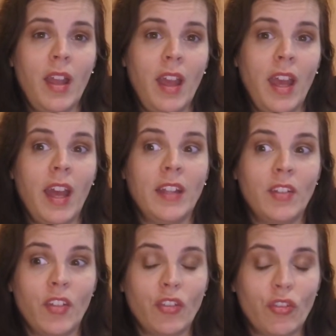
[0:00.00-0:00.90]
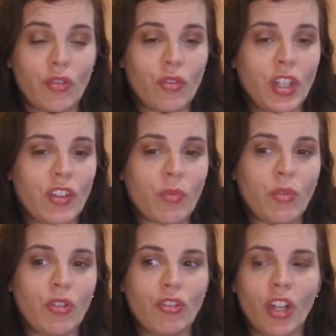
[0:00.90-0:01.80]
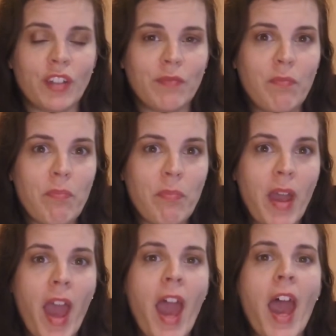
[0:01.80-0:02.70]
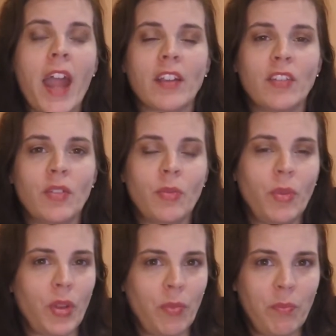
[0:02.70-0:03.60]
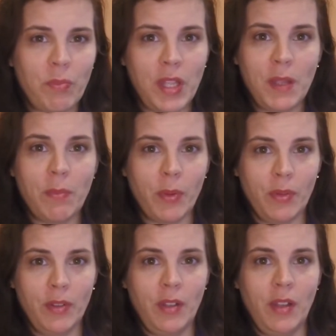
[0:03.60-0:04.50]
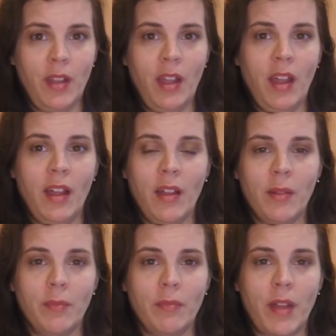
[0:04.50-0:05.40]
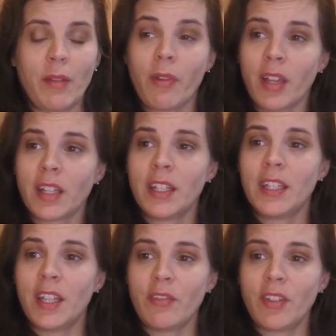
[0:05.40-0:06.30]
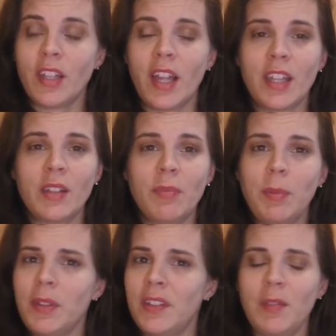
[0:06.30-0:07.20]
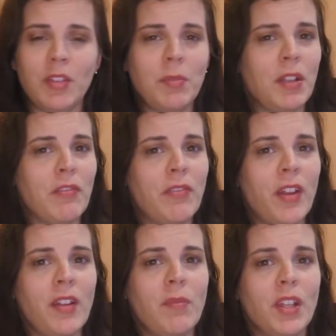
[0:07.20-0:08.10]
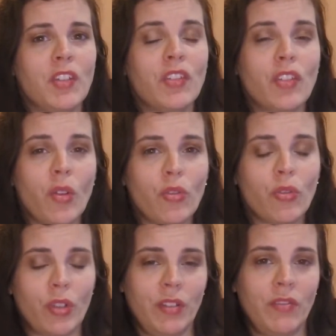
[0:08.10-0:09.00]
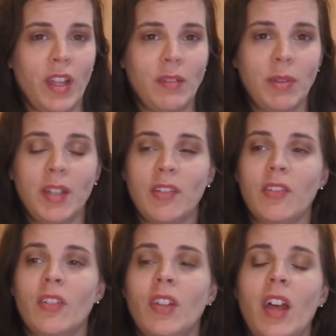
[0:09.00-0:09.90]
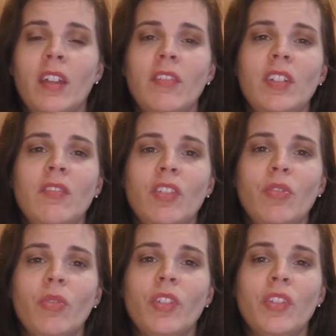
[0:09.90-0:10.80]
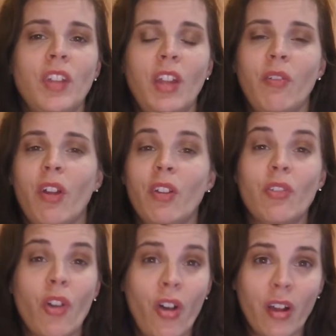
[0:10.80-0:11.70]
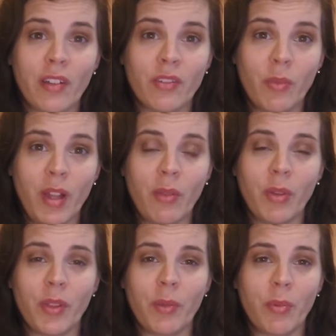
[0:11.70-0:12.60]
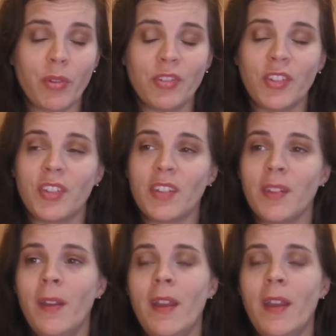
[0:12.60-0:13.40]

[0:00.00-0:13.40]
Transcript: and the streets were just packed with people. Ironically enough, a lot of the people, it seems to be a very big social event because there's a lot of individuals that stand around and talk as well with their purchases.